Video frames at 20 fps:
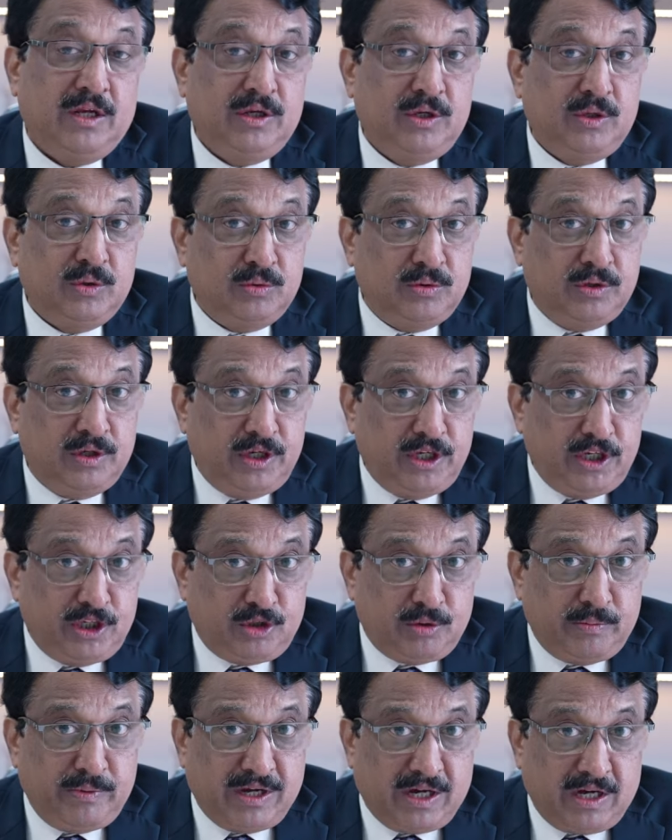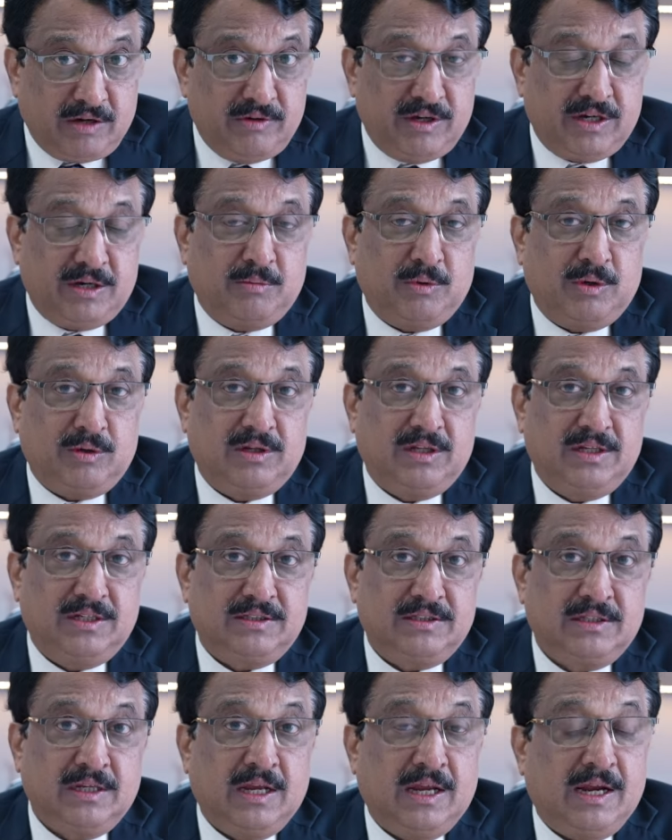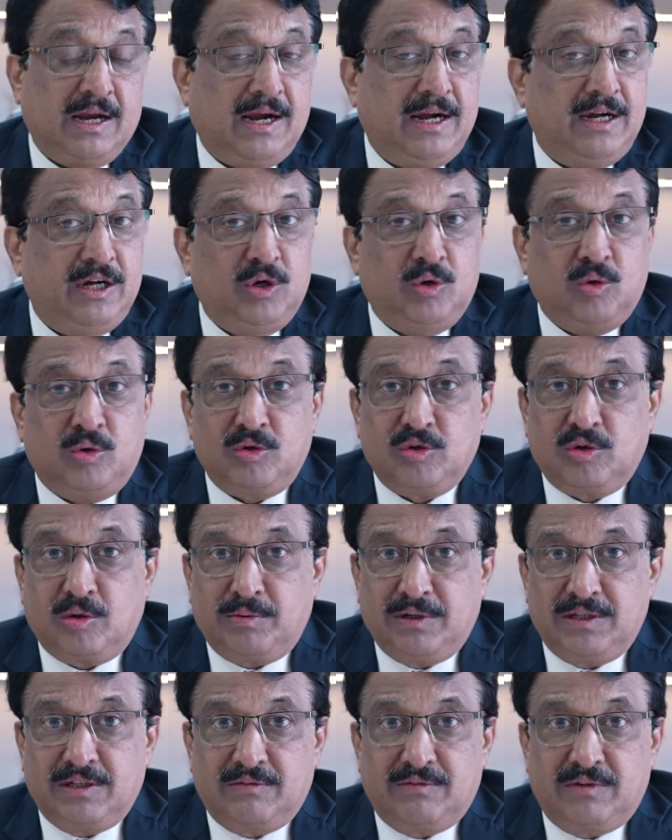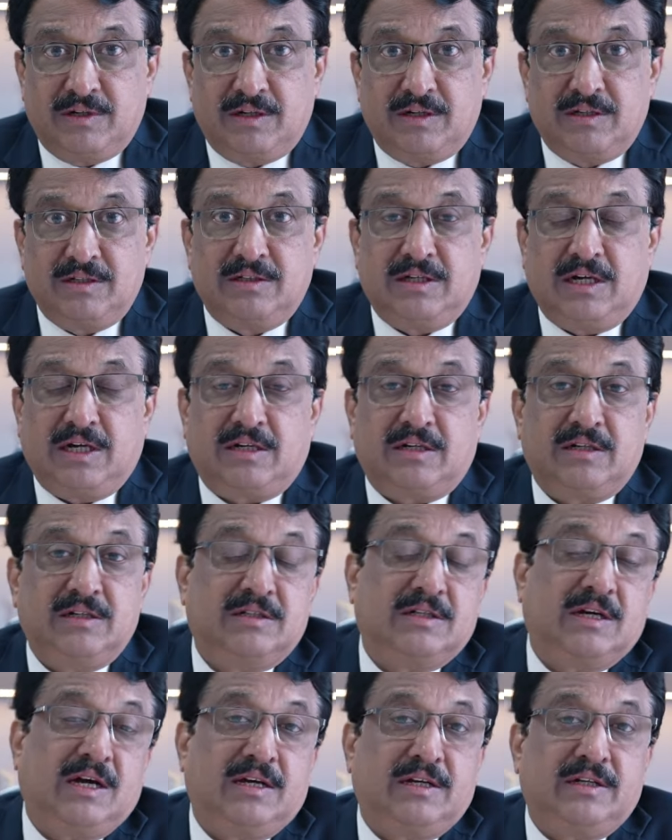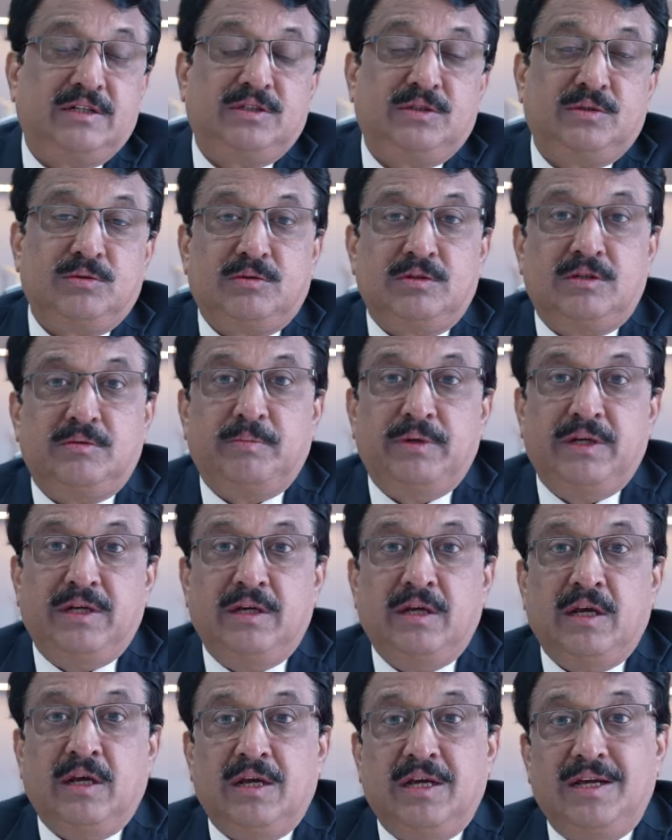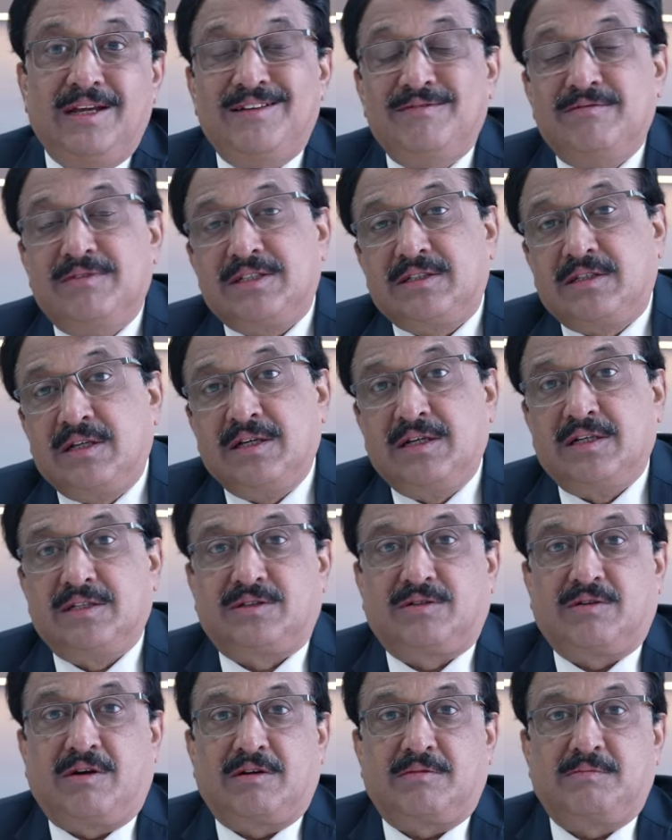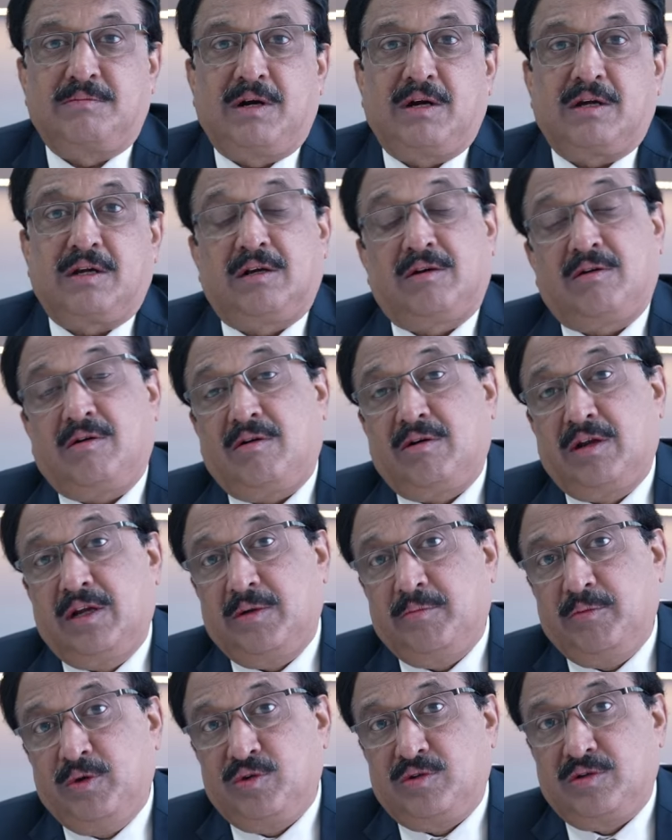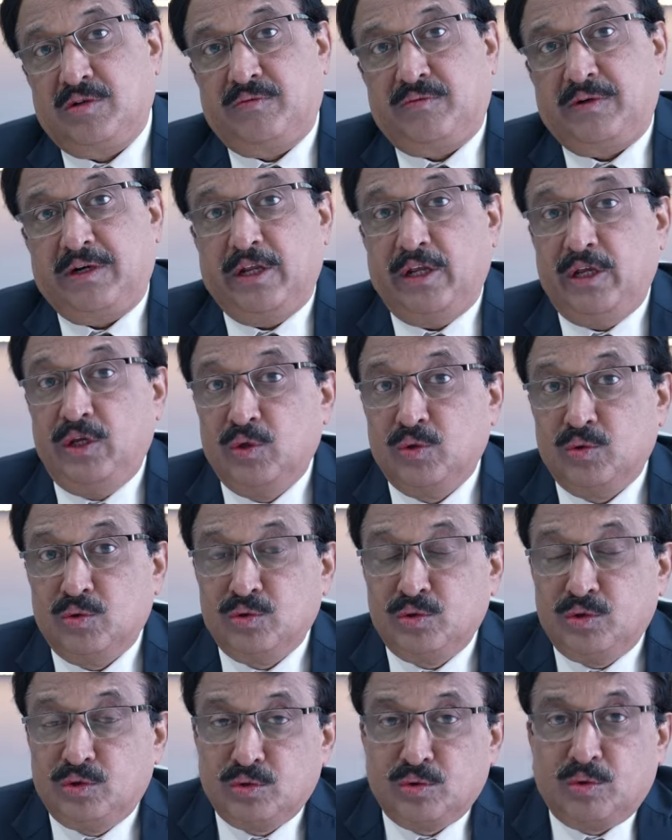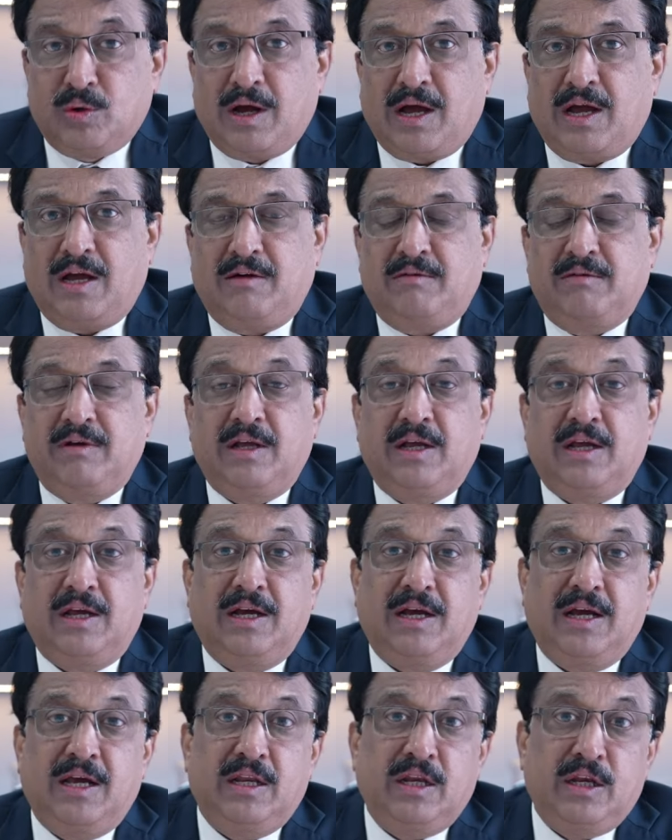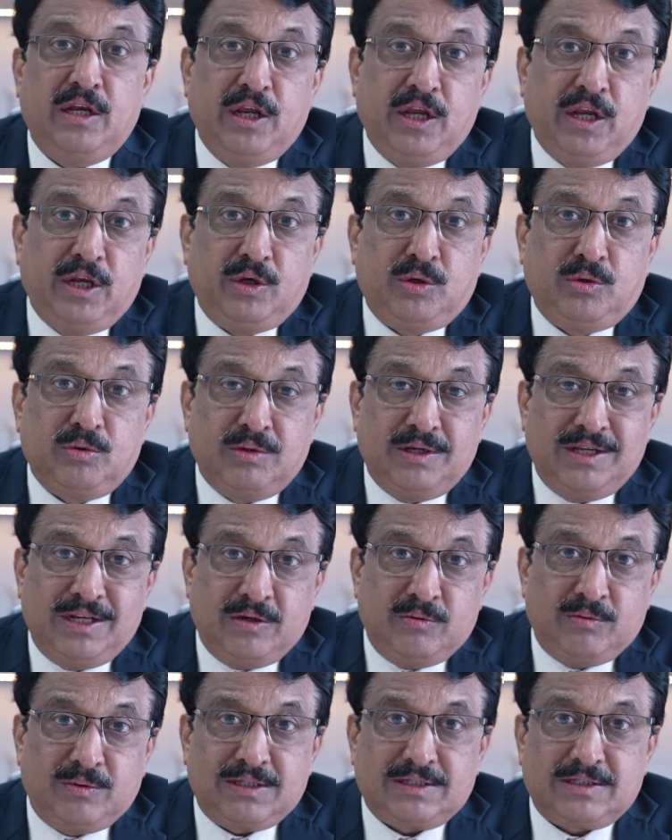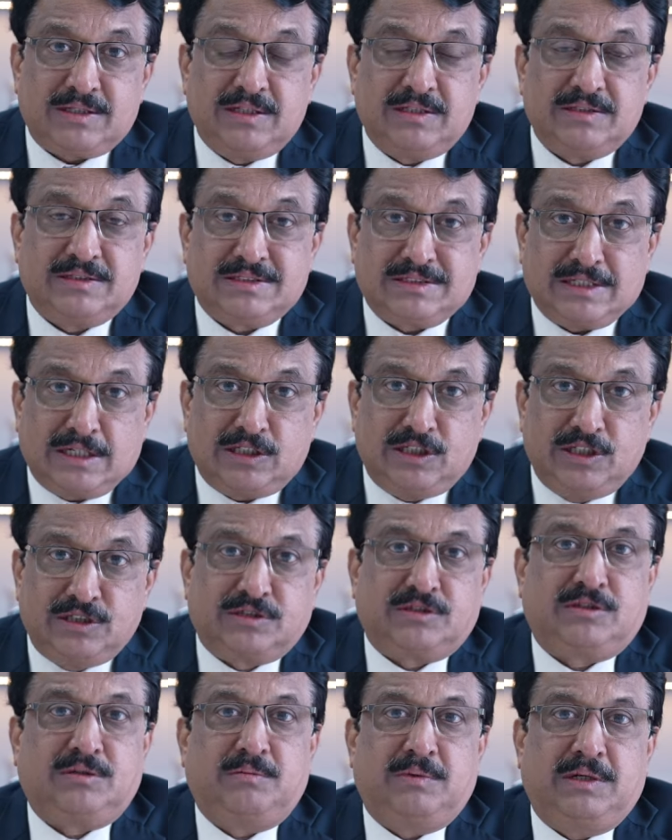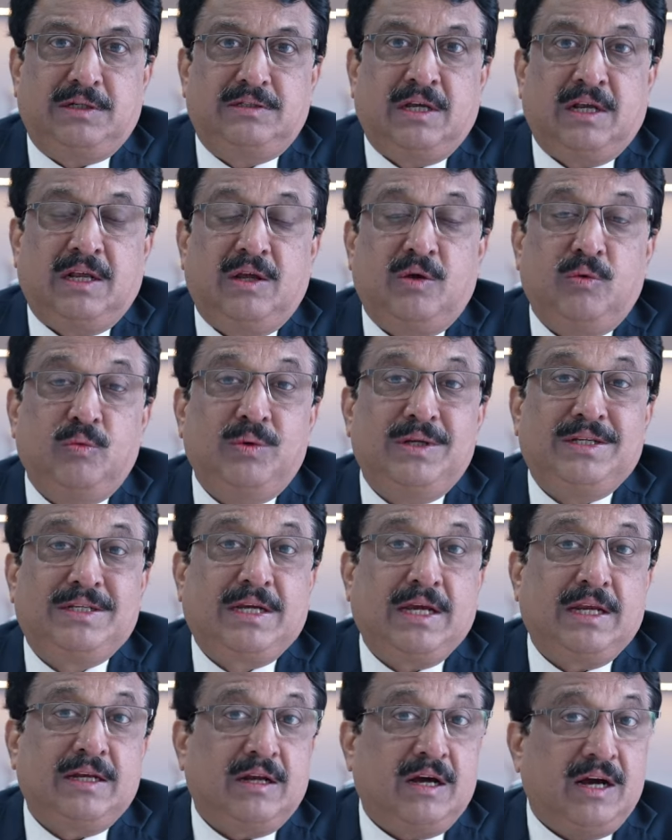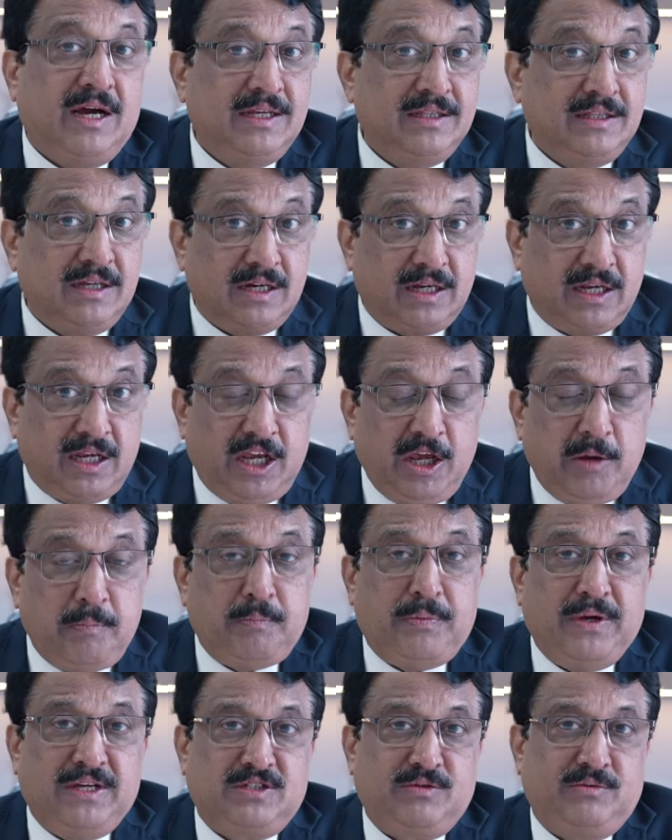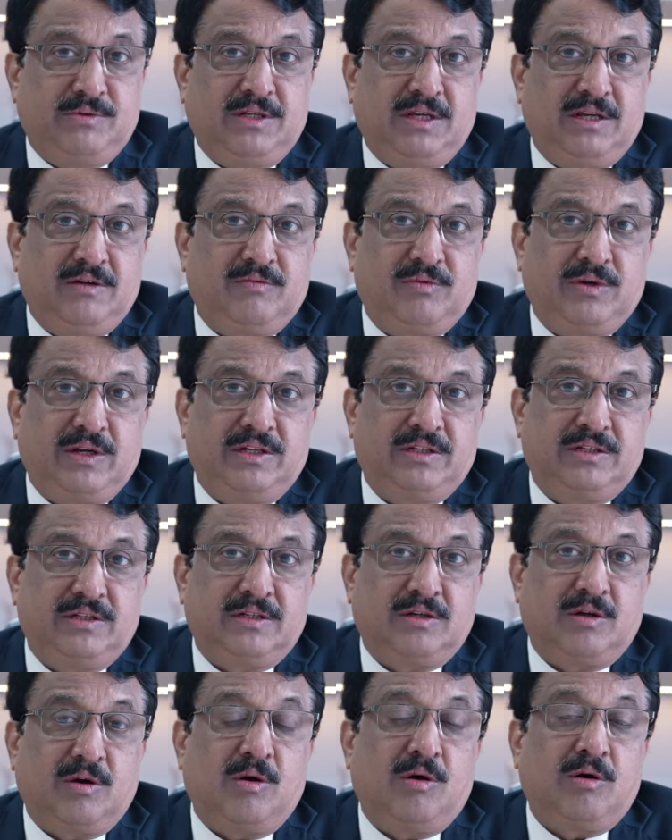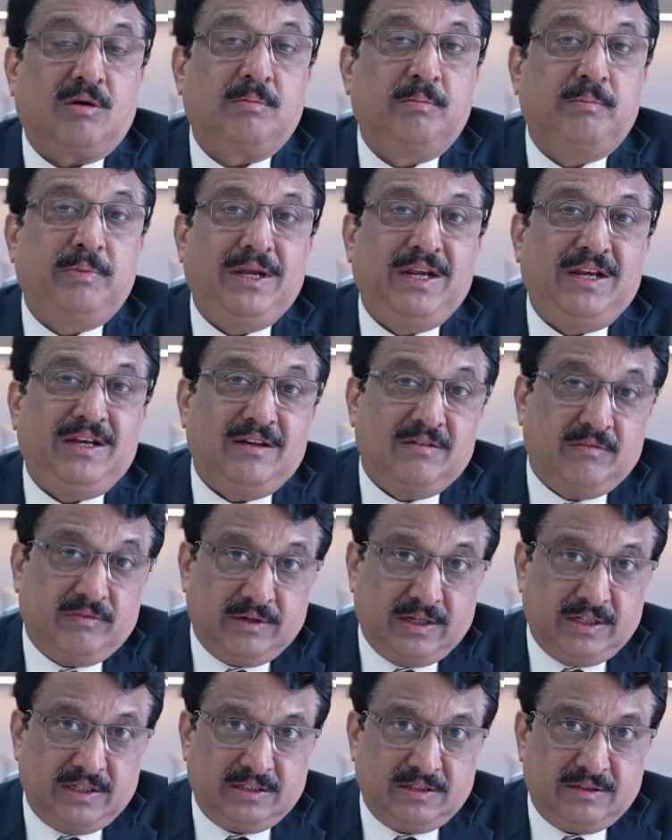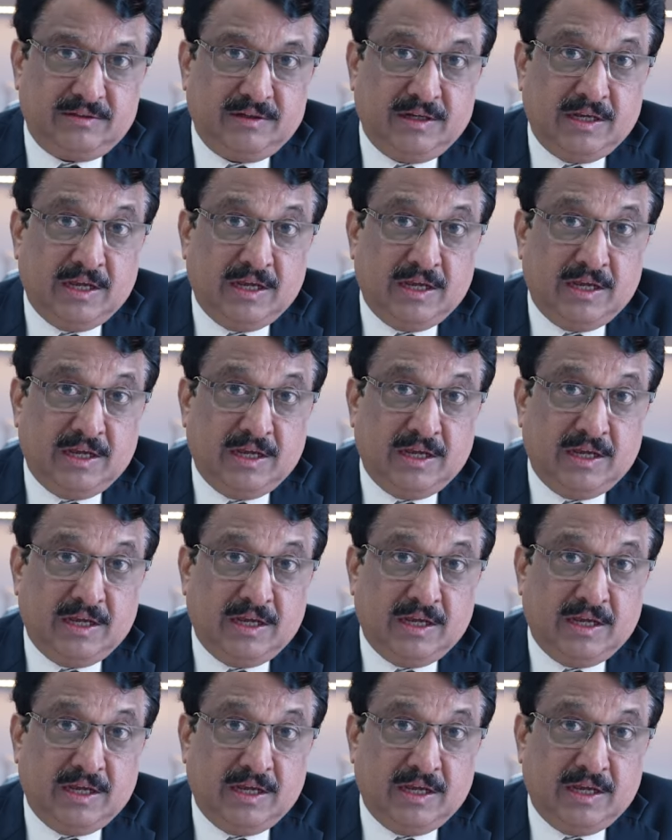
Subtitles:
You need to be aware about this and don't go by the word that retirees shouldn't be investing in a stock market or in a mutual fund. You do have a need to invest in such instruments which can either keep pace with the inflation or beat inflation.